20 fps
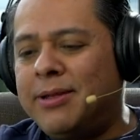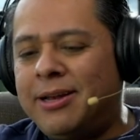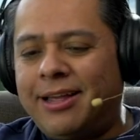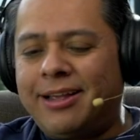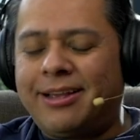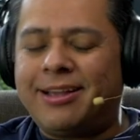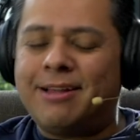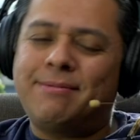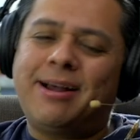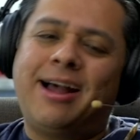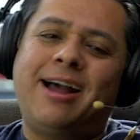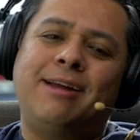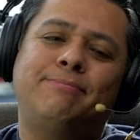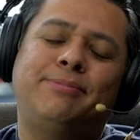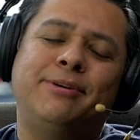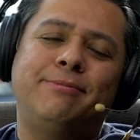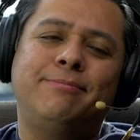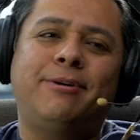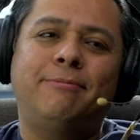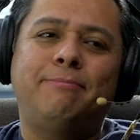been like, come on,
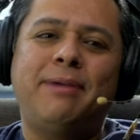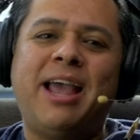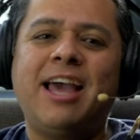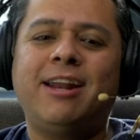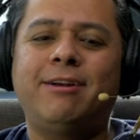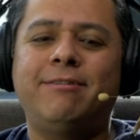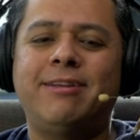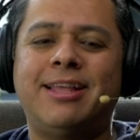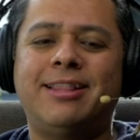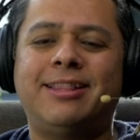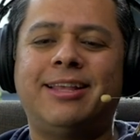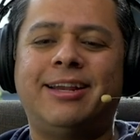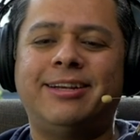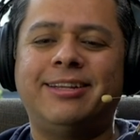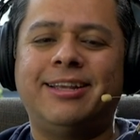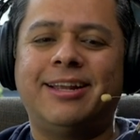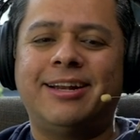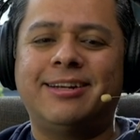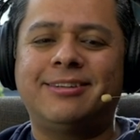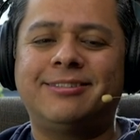put more battery in there.
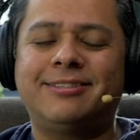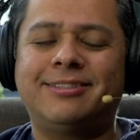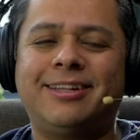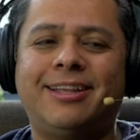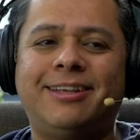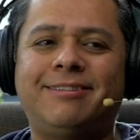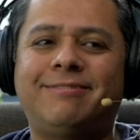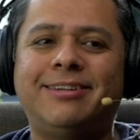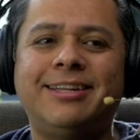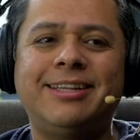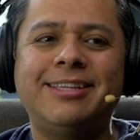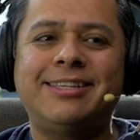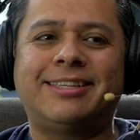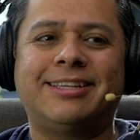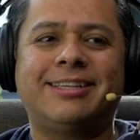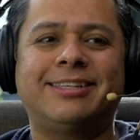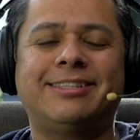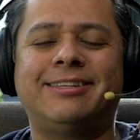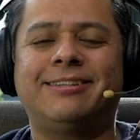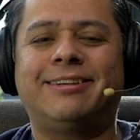You know, it's like, what is
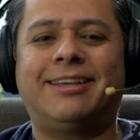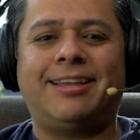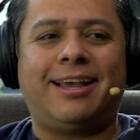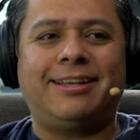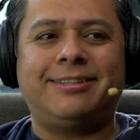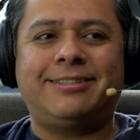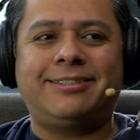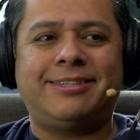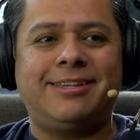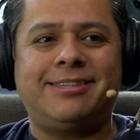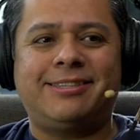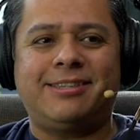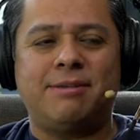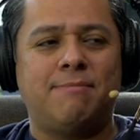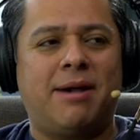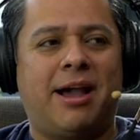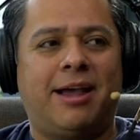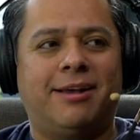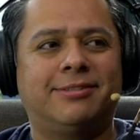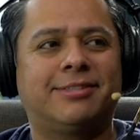this? You got 60
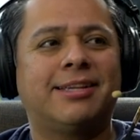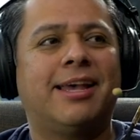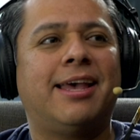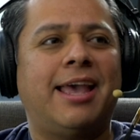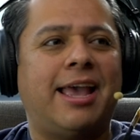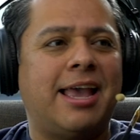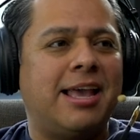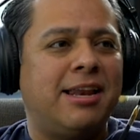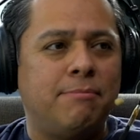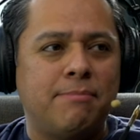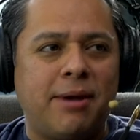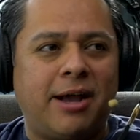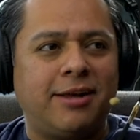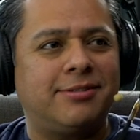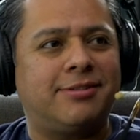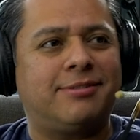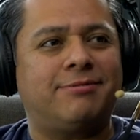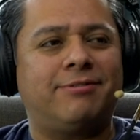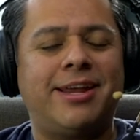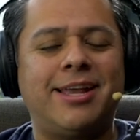miles, 80
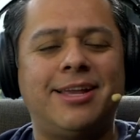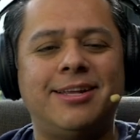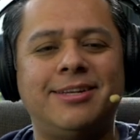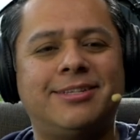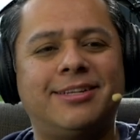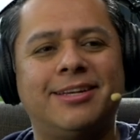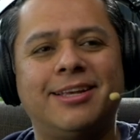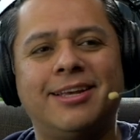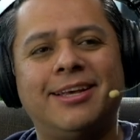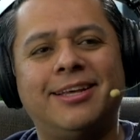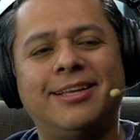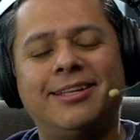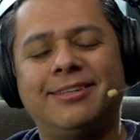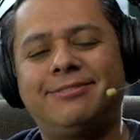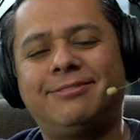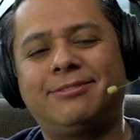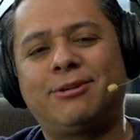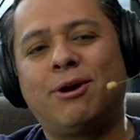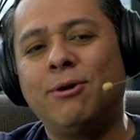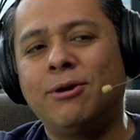miles range.
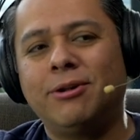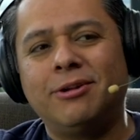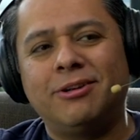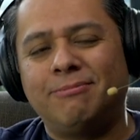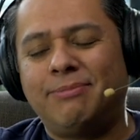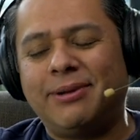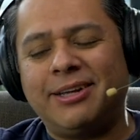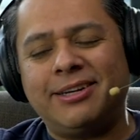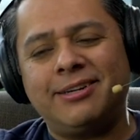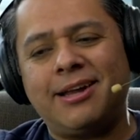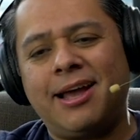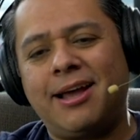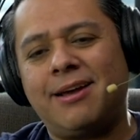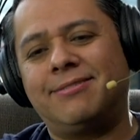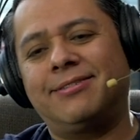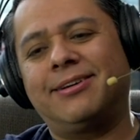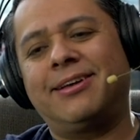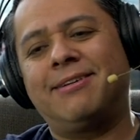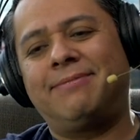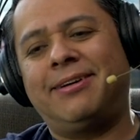It's cool, but
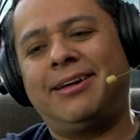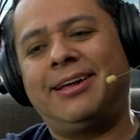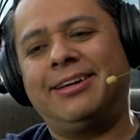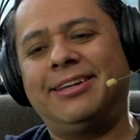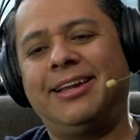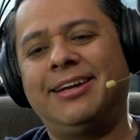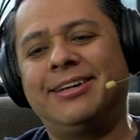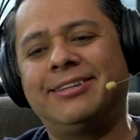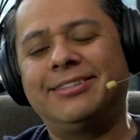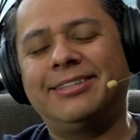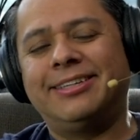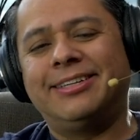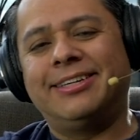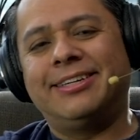now, come on, you know.